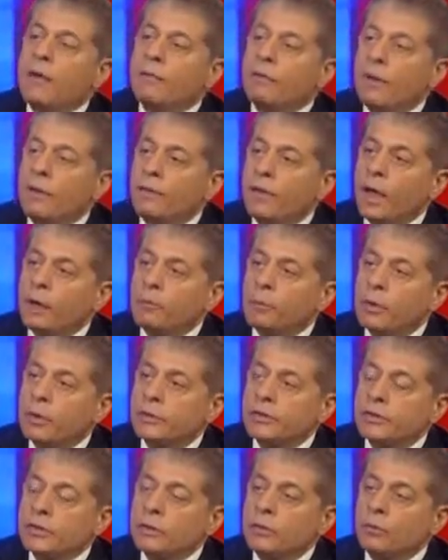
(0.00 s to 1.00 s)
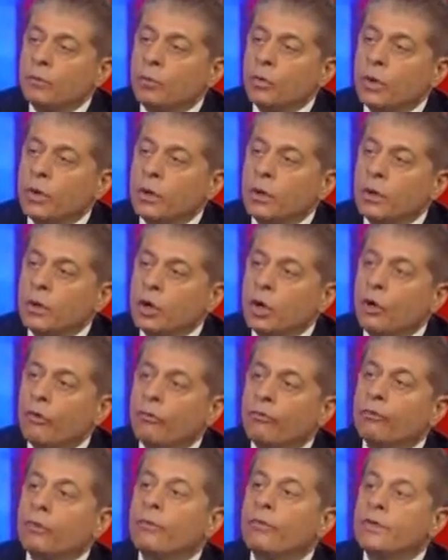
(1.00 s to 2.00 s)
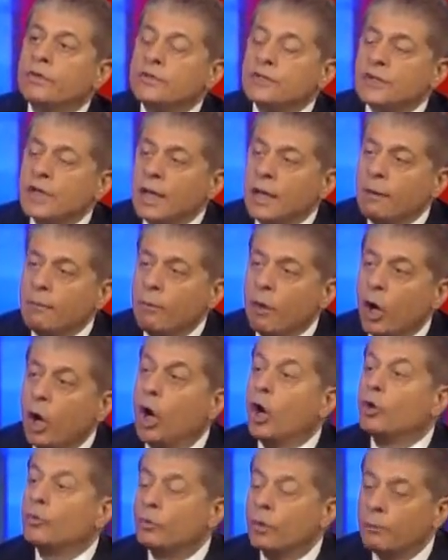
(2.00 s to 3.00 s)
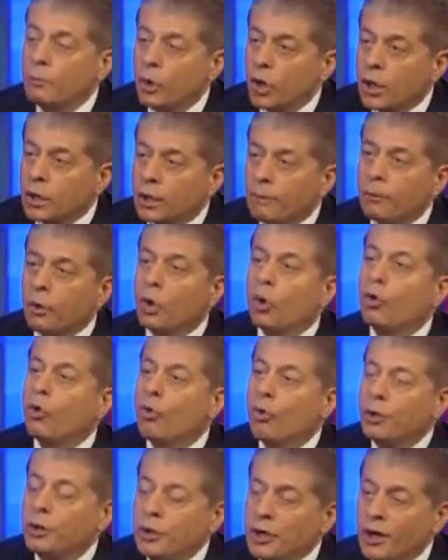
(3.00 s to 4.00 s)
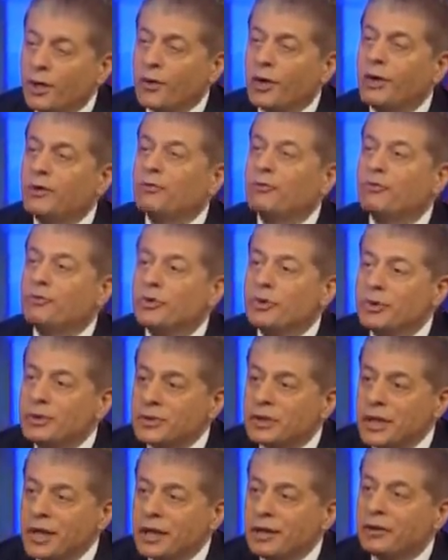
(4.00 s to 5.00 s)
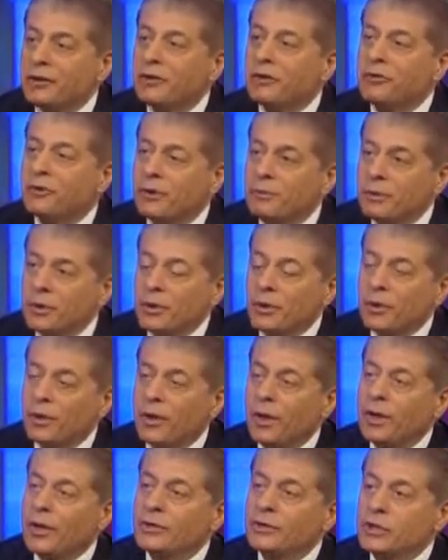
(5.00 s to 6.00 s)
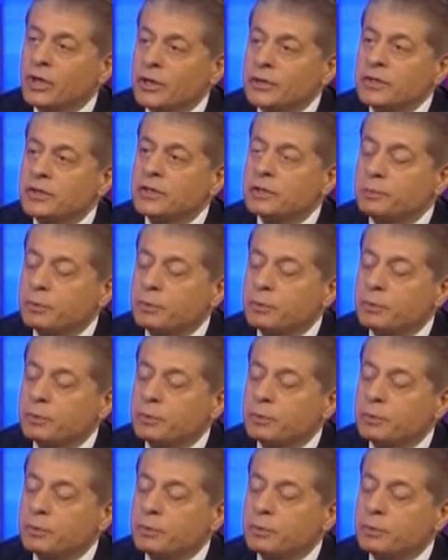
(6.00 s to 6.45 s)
then that person would go through the same unremarkable, ordinary, routine criminal justice